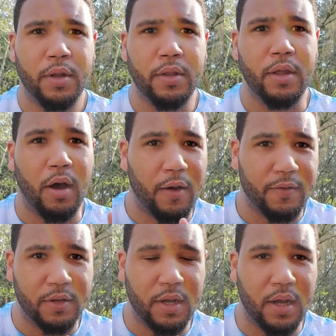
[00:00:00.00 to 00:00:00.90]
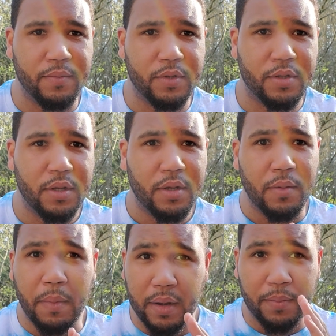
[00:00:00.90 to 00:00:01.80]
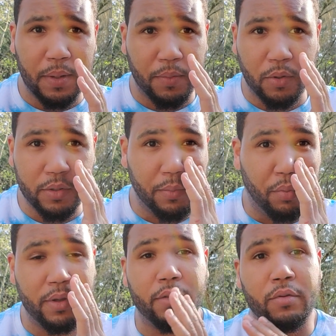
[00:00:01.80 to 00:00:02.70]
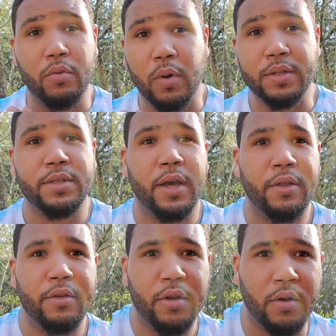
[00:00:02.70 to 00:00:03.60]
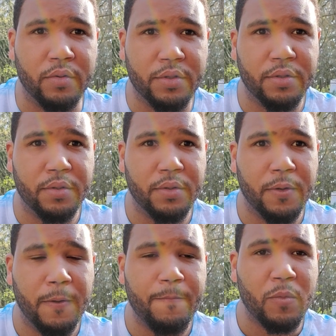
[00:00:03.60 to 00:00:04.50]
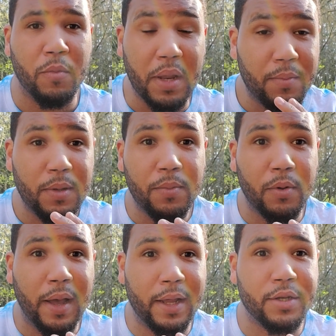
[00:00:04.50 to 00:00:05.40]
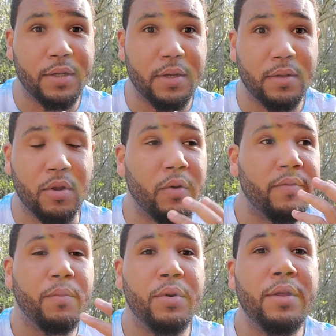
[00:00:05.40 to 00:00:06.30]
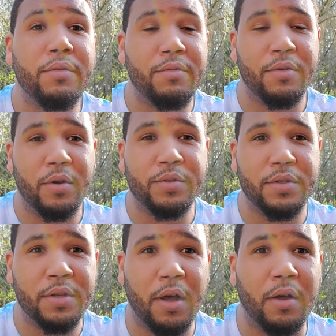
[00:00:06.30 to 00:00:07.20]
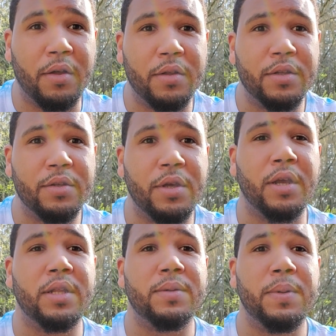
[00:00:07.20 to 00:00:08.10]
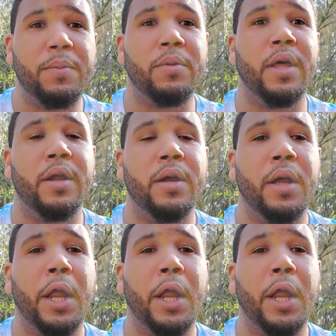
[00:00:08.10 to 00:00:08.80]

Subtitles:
that oftentimes many people only breathe through one side of their nose. Many people actually don't even breathe through their noses at all. You hear these people that